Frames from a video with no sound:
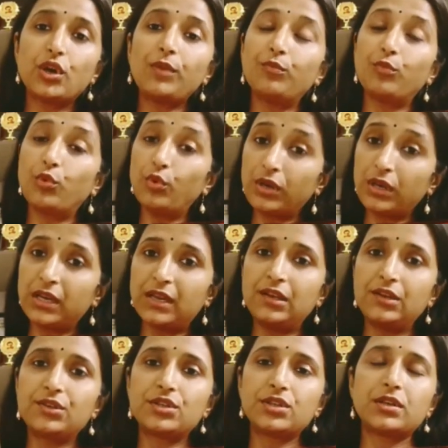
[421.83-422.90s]
more
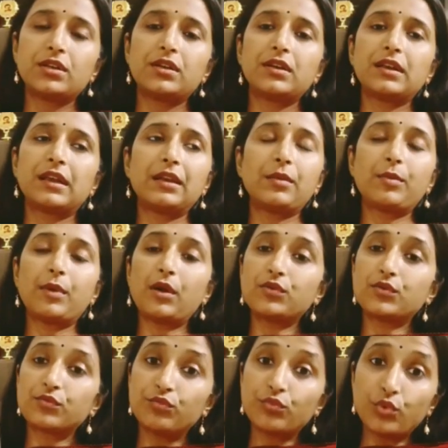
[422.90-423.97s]
culture and about
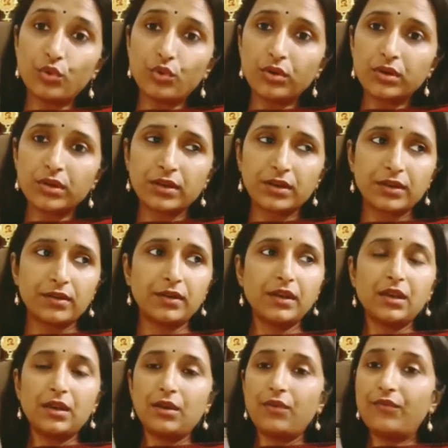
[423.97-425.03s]
more
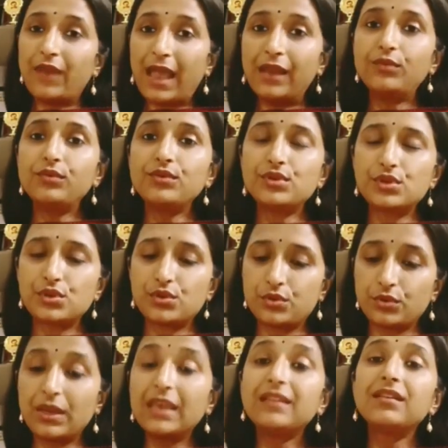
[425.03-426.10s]
values
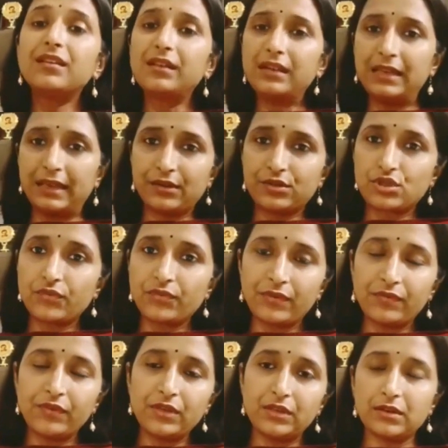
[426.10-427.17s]
togetherly actually when
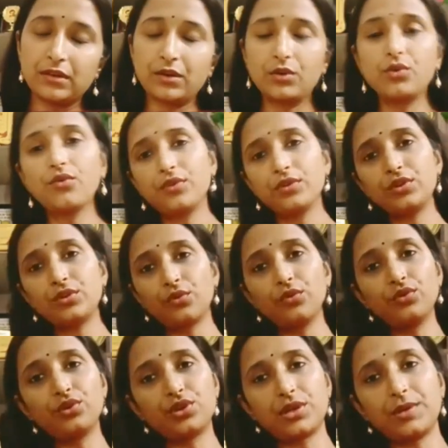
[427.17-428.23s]
we go for the road
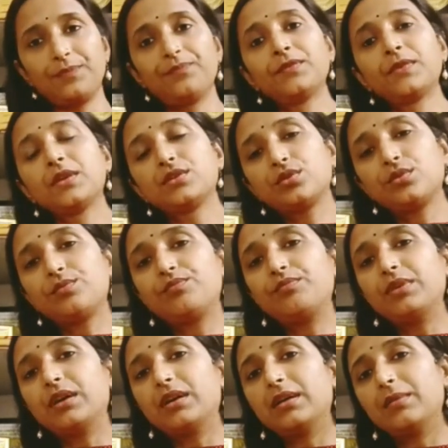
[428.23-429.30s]
trip. So
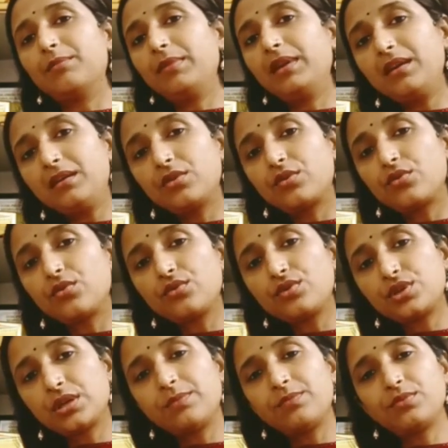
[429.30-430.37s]
make the road
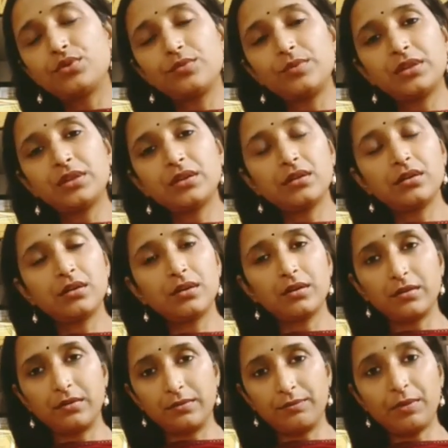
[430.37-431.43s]
trip to be the
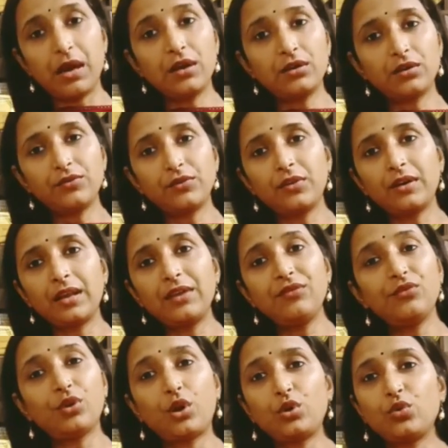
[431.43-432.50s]
part of your life,
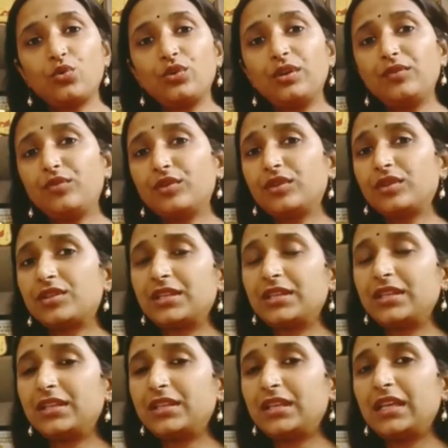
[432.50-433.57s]
not only for the
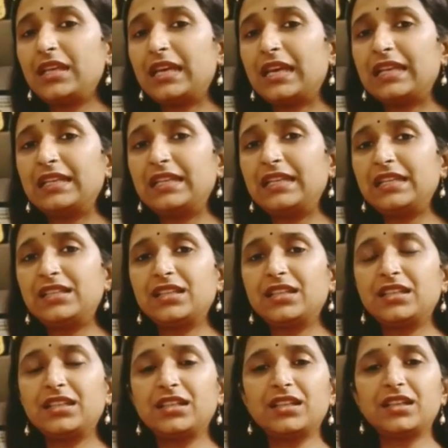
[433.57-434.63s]
drinking and eating